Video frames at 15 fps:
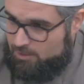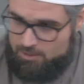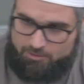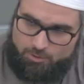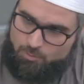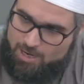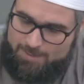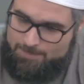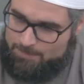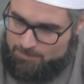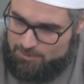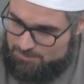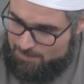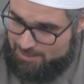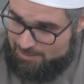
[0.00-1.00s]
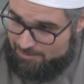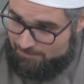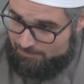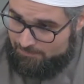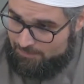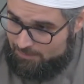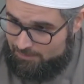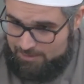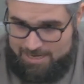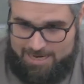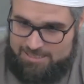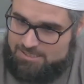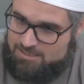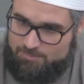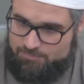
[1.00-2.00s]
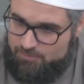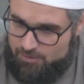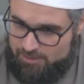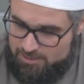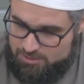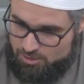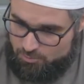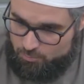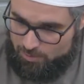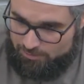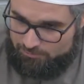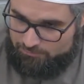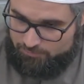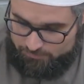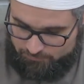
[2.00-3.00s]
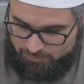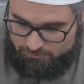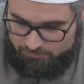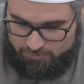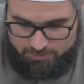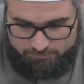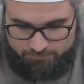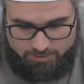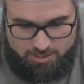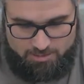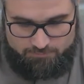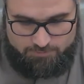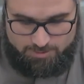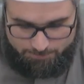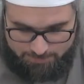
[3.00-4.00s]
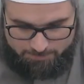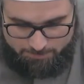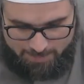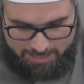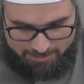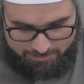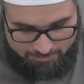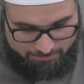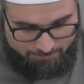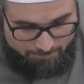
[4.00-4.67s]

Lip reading: require people's money. He didn't ask them for his own wealth, to be paid.